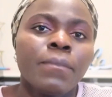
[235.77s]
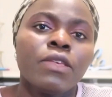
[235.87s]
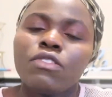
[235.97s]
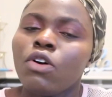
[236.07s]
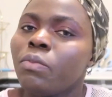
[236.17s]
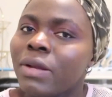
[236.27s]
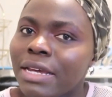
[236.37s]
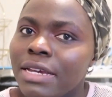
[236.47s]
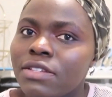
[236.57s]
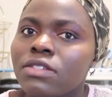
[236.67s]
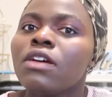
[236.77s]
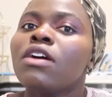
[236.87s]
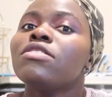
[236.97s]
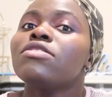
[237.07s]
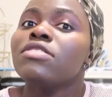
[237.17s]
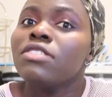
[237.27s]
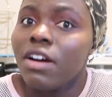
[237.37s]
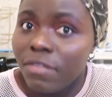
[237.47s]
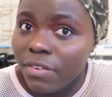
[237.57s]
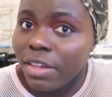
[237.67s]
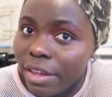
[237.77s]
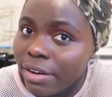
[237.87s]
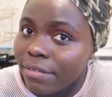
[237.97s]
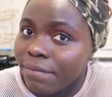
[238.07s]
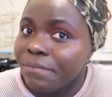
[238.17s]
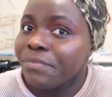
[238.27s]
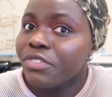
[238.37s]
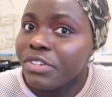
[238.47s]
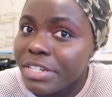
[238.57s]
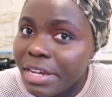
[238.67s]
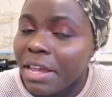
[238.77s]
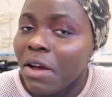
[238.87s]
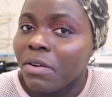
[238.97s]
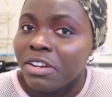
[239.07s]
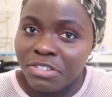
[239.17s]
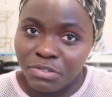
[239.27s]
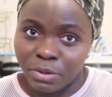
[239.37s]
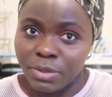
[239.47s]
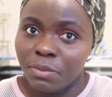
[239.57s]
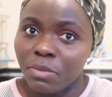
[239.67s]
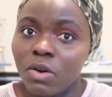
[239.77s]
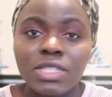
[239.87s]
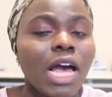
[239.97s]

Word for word: So please do not forget to check out the description box.